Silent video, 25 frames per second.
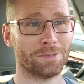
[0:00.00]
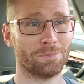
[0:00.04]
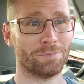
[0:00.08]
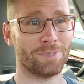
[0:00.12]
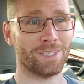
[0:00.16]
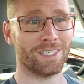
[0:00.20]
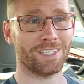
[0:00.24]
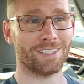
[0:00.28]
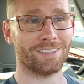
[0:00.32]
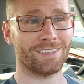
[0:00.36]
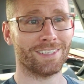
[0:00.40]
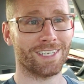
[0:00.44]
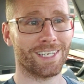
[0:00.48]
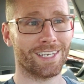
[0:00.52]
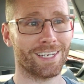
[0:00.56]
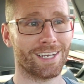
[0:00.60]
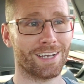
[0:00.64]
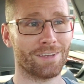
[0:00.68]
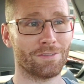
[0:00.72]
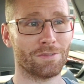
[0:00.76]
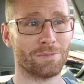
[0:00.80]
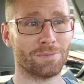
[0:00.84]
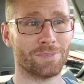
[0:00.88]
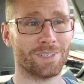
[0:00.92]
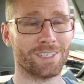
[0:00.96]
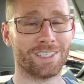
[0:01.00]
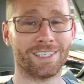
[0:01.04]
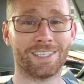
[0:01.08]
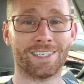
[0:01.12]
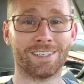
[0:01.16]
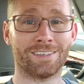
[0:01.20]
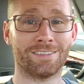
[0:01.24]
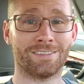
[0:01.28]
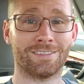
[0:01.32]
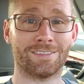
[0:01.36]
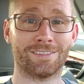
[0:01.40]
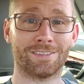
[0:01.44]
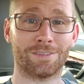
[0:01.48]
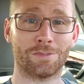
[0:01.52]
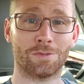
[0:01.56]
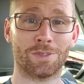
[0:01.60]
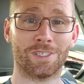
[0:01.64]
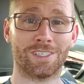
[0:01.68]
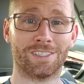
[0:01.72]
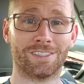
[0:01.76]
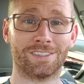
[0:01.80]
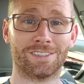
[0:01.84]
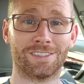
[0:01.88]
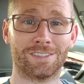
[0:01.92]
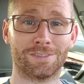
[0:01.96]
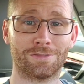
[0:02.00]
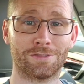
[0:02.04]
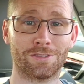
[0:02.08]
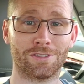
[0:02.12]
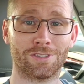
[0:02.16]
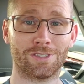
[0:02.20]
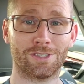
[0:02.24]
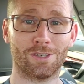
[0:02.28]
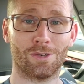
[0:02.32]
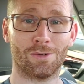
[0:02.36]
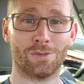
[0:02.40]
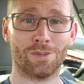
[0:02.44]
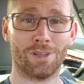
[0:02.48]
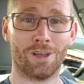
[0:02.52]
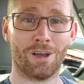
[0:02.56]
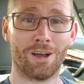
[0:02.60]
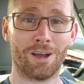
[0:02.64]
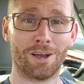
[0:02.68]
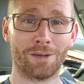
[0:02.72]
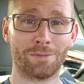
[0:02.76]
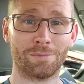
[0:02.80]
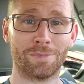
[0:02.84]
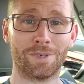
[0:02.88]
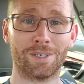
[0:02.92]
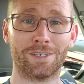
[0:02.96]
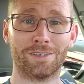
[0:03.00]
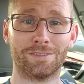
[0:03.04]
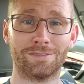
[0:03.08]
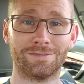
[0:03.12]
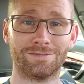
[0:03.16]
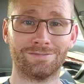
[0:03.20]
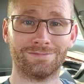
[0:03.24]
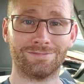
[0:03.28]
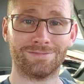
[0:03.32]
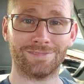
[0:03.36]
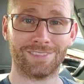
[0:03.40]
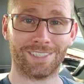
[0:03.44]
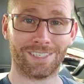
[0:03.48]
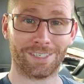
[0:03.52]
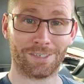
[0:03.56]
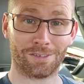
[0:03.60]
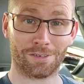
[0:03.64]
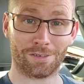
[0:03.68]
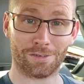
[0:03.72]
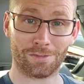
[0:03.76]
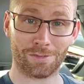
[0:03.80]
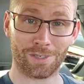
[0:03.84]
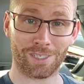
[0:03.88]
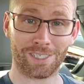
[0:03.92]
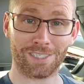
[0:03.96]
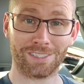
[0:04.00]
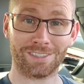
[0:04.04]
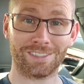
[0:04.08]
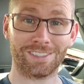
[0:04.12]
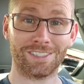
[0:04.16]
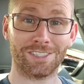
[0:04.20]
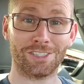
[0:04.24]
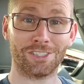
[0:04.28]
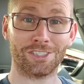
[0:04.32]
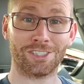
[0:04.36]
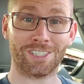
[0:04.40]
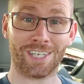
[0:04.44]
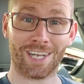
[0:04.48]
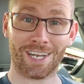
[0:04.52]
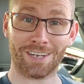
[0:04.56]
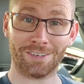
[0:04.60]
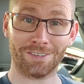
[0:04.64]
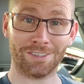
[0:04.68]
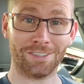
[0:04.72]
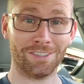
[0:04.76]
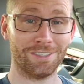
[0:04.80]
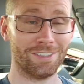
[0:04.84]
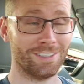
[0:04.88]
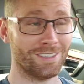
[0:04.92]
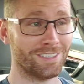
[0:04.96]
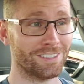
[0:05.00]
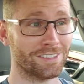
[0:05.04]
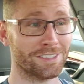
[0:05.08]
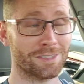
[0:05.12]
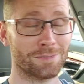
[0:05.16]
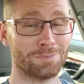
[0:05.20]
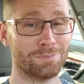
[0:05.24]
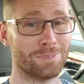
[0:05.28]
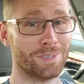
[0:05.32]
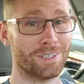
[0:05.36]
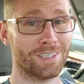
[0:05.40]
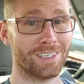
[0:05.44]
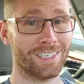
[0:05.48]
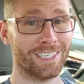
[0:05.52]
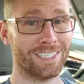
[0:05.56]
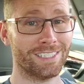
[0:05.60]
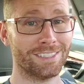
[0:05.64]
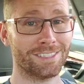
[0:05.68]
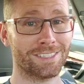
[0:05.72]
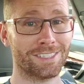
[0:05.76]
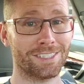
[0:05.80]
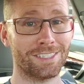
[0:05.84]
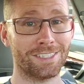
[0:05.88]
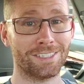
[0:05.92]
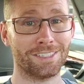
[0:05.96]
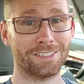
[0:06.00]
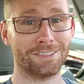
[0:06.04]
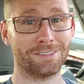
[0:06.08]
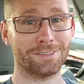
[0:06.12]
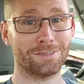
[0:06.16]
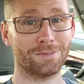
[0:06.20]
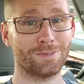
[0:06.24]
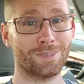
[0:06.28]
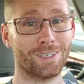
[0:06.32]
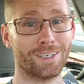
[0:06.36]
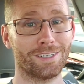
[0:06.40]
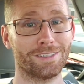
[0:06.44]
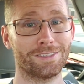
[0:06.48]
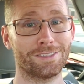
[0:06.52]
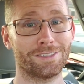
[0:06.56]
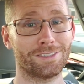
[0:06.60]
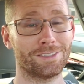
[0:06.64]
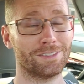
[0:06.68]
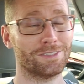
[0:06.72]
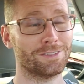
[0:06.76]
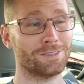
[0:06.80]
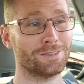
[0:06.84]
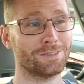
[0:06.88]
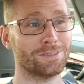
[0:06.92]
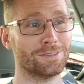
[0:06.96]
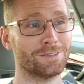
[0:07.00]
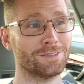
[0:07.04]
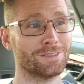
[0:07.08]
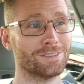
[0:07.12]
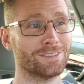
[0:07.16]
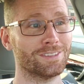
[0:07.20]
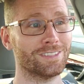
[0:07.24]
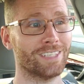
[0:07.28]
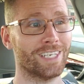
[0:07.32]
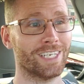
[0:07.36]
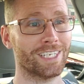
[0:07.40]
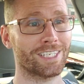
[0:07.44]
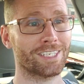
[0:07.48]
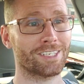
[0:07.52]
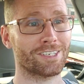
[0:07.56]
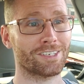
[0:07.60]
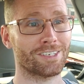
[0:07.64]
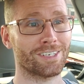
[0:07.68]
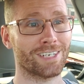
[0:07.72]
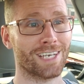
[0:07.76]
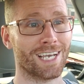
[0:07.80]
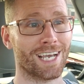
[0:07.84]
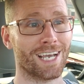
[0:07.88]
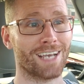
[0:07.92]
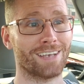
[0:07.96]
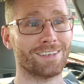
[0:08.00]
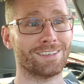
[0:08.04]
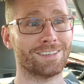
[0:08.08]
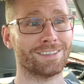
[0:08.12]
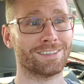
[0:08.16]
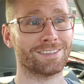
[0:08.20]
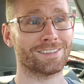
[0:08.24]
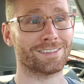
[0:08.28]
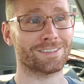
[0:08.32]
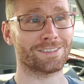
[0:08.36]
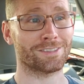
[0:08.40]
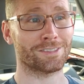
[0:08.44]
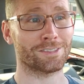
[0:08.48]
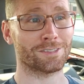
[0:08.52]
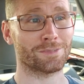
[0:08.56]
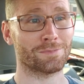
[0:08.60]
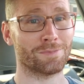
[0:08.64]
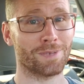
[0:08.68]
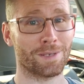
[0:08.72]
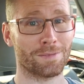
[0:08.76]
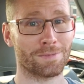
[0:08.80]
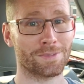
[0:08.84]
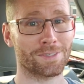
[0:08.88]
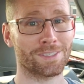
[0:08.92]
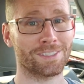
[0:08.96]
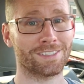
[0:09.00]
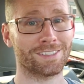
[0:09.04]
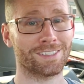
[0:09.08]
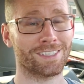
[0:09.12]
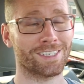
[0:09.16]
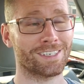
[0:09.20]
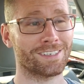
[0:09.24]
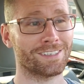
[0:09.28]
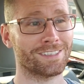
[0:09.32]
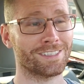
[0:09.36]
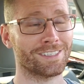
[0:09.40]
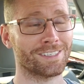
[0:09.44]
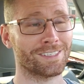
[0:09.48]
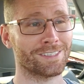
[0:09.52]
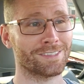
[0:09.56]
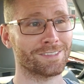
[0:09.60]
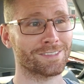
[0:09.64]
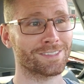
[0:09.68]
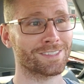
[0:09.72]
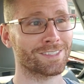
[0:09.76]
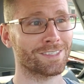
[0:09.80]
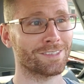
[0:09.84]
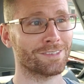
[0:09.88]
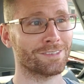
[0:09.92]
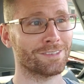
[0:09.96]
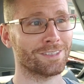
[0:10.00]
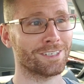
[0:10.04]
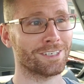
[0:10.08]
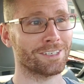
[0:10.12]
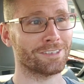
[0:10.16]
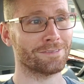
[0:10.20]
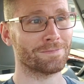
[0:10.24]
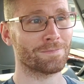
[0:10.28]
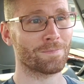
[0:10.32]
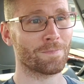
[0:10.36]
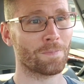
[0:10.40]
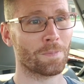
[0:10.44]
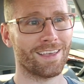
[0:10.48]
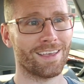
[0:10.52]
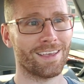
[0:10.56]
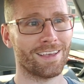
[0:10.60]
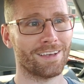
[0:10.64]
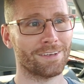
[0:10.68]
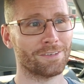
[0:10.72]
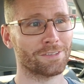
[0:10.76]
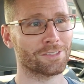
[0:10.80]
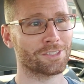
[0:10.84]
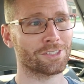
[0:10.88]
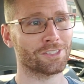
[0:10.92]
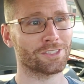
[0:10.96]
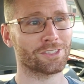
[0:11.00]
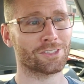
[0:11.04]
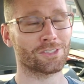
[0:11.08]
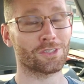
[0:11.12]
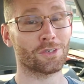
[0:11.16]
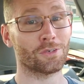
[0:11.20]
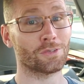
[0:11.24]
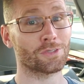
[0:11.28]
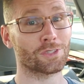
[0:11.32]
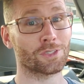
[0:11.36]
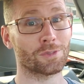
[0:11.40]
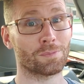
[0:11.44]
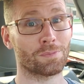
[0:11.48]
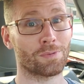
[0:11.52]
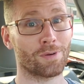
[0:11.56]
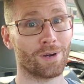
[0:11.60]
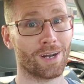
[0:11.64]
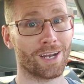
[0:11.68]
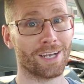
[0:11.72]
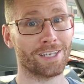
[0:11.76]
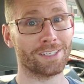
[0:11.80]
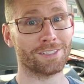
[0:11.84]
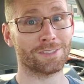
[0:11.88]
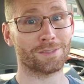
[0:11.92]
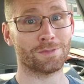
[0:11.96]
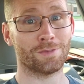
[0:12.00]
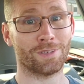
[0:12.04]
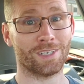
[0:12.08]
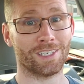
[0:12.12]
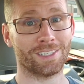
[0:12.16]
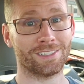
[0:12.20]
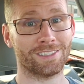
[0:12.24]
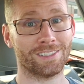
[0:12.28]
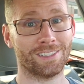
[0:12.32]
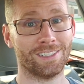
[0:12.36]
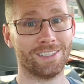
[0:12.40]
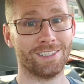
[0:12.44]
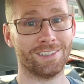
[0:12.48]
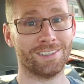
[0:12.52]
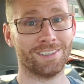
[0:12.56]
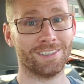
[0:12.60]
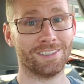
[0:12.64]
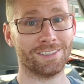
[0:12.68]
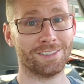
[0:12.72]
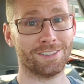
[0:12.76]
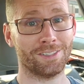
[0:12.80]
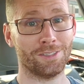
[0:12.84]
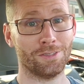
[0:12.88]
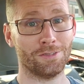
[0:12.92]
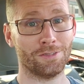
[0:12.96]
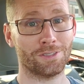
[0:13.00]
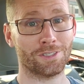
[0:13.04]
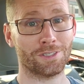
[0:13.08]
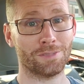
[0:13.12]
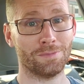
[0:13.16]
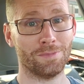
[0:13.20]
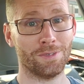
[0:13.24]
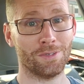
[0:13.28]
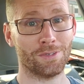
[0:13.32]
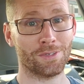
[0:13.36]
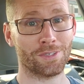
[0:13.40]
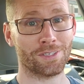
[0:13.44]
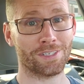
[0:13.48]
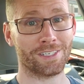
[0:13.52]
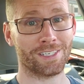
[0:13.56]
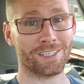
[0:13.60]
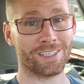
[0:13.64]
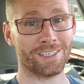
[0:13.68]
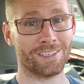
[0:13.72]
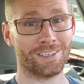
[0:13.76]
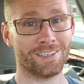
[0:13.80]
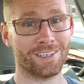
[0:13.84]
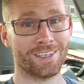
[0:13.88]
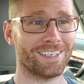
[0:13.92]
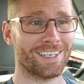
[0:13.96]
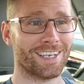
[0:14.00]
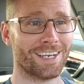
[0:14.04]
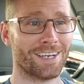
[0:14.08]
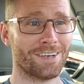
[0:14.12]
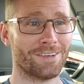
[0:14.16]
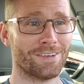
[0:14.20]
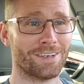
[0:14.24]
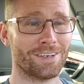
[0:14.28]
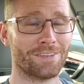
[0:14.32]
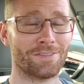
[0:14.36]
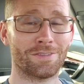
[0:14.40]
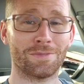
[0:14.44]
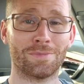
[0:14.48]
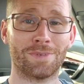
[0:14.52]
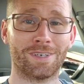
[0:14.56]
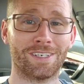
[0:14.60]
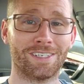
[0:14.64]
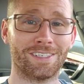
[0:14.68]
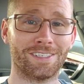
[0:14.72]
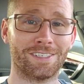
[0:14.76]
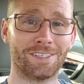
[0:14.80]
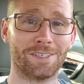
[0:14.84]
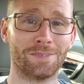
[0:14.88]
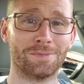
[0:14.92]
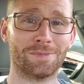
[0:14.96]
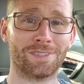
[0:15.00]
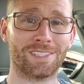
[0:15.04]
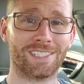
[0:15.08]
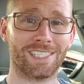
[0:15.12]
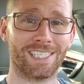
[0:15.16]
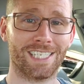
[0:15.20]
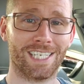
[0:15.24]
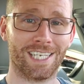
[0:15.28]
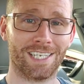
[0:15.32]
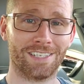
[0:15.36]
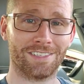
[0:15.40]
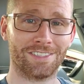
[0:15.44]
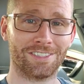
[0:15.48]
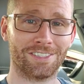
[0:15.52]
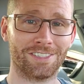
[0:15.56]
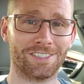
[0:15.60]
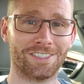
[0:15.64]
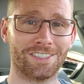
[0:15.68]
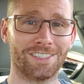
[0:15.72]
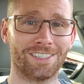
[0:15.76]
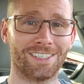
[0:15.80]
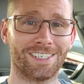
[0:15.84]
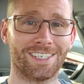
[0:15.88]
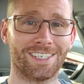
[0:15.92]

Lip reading: being that I haven't been in the Witnesses for so long, but you know, when it's in your childhood, it's burnt into you, whether you like it or not. There's memories there, you know. So I was just so surprised when I seen this huge community, how everybody comes together